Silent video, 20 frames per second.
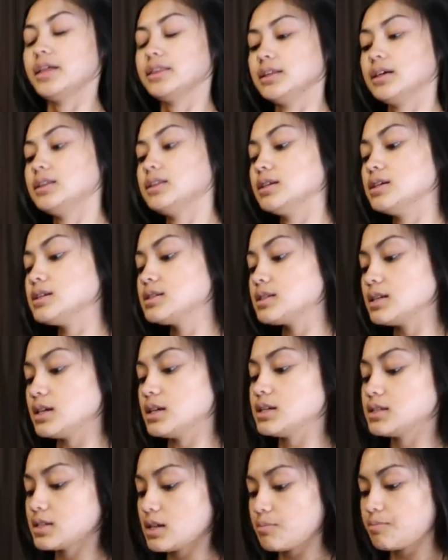And then this
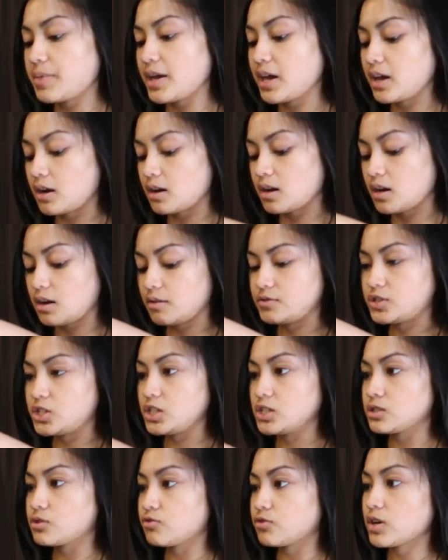is a pair of
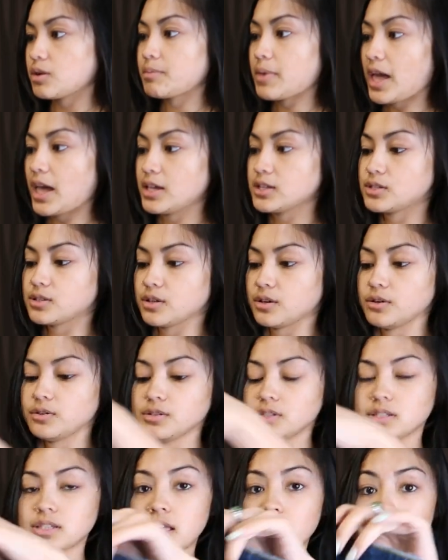jeans from
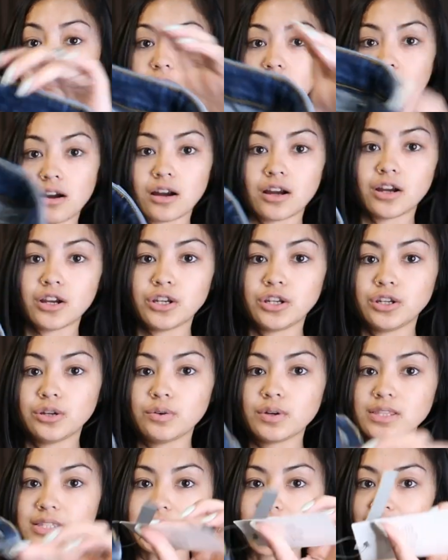ASOS, and they are new
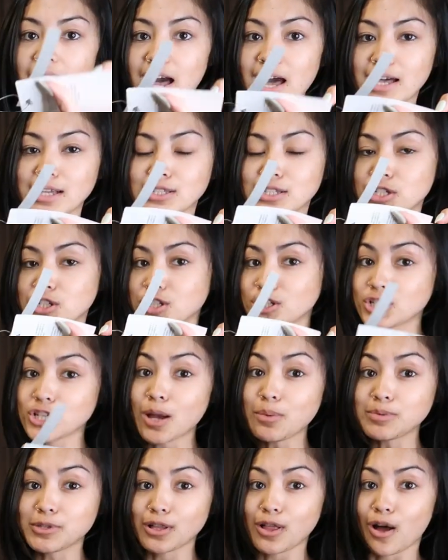with tags. She
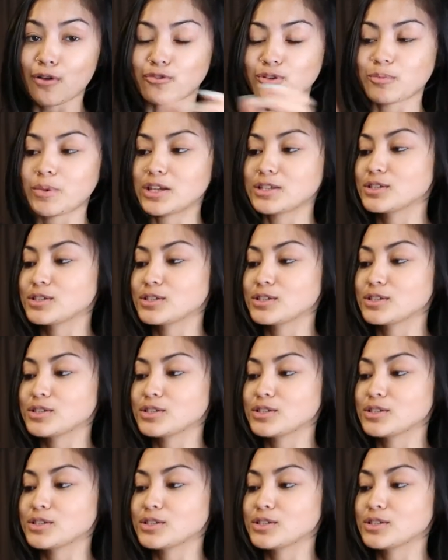shops a lot from